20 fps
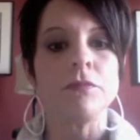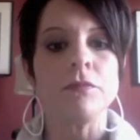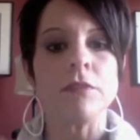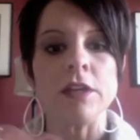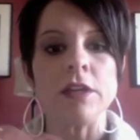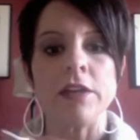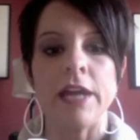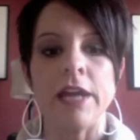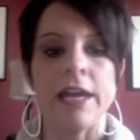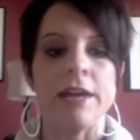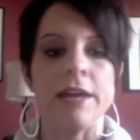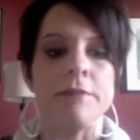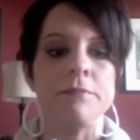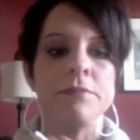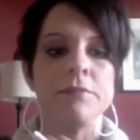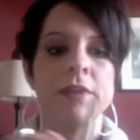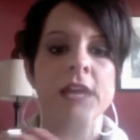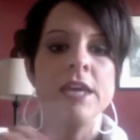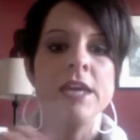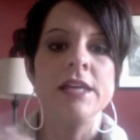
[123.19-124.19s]
Okay,
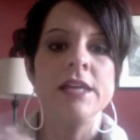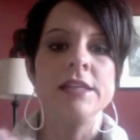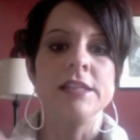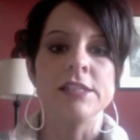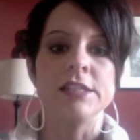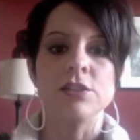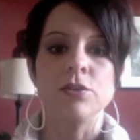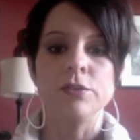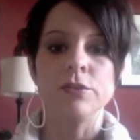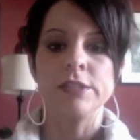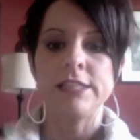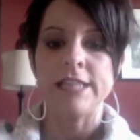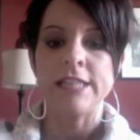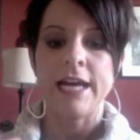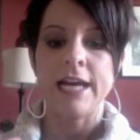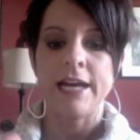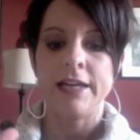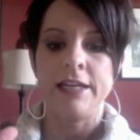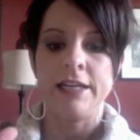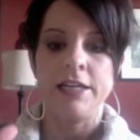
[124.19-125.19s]
this whole
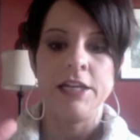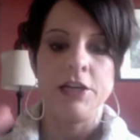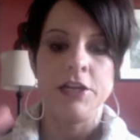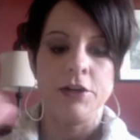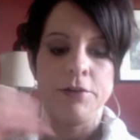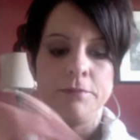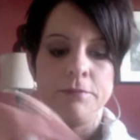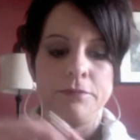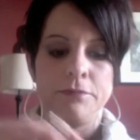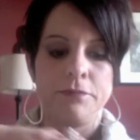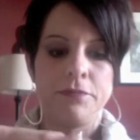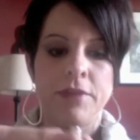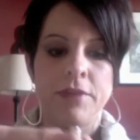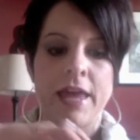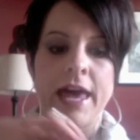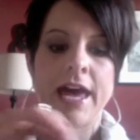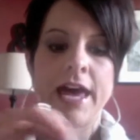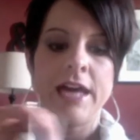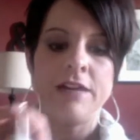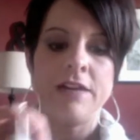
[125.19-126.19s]
stack in here.
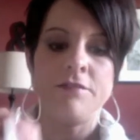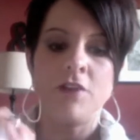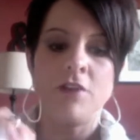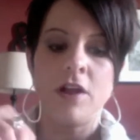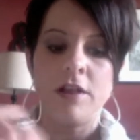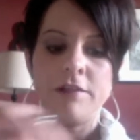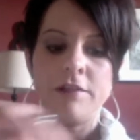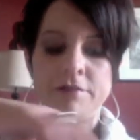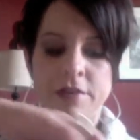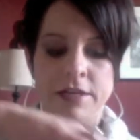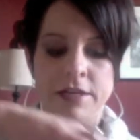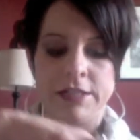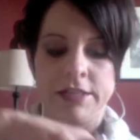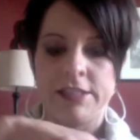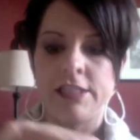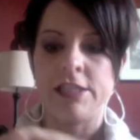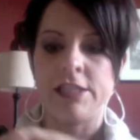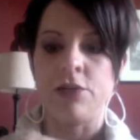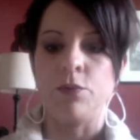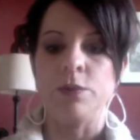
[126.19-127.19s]
Out of all of
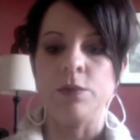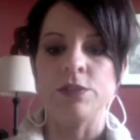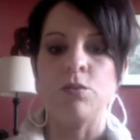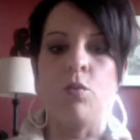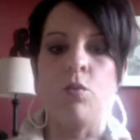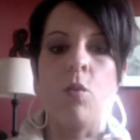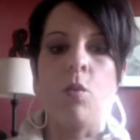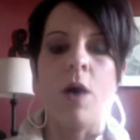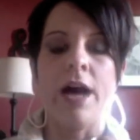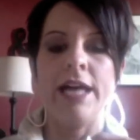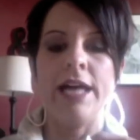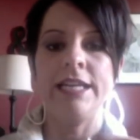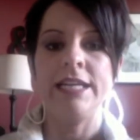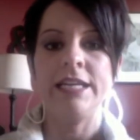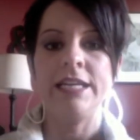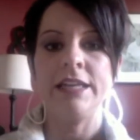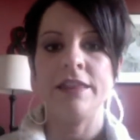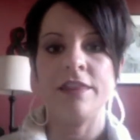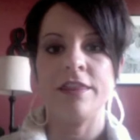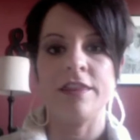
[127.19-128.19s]
this, there was
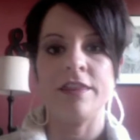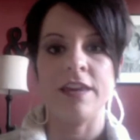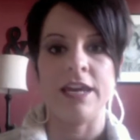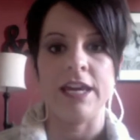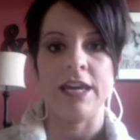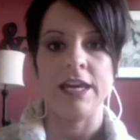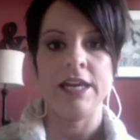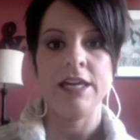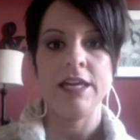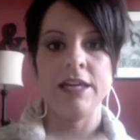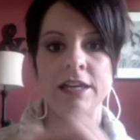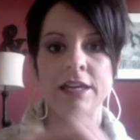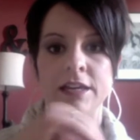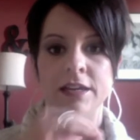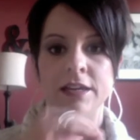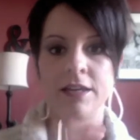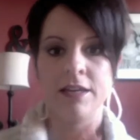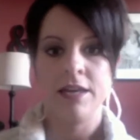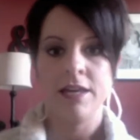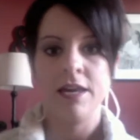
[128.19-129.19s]
one thing
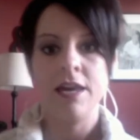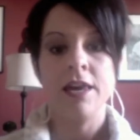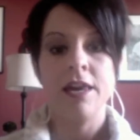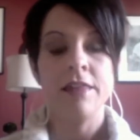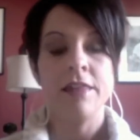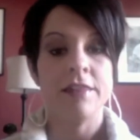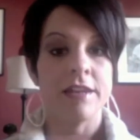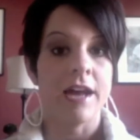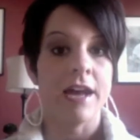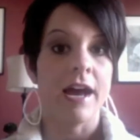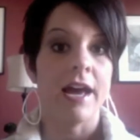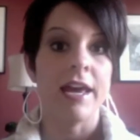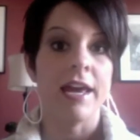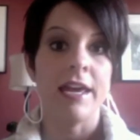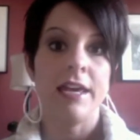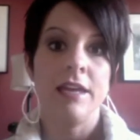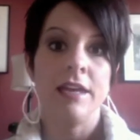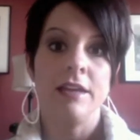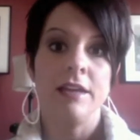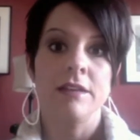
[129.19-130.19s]
that
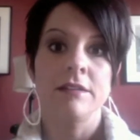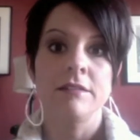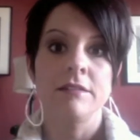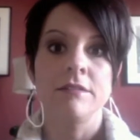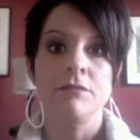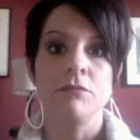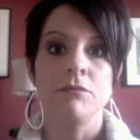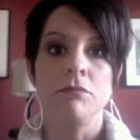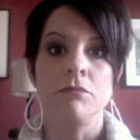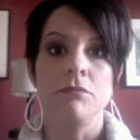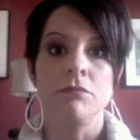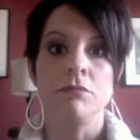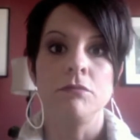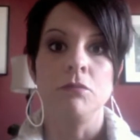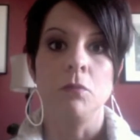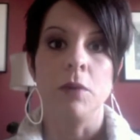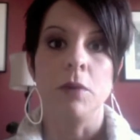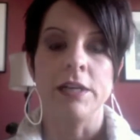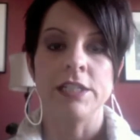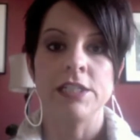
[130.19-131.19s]
I
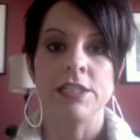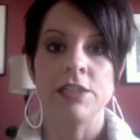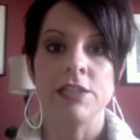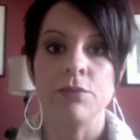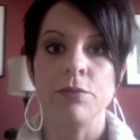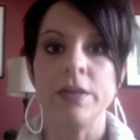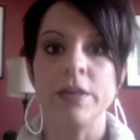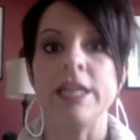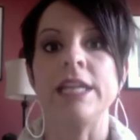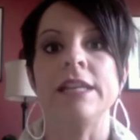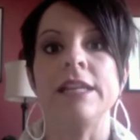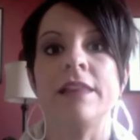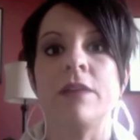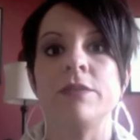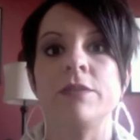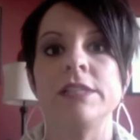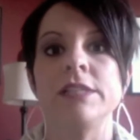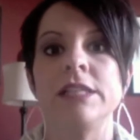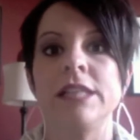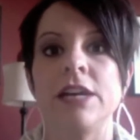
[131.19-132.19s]
wanted to read, and that
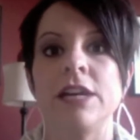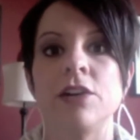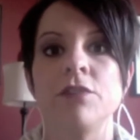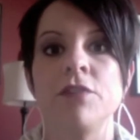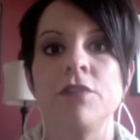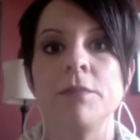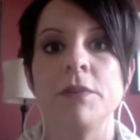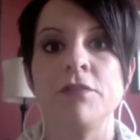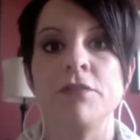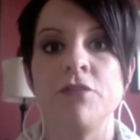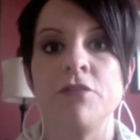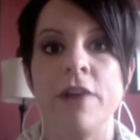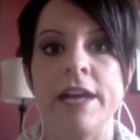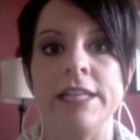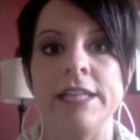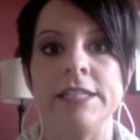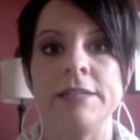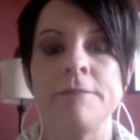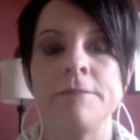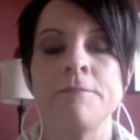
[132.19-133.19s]
was a letter from a friend.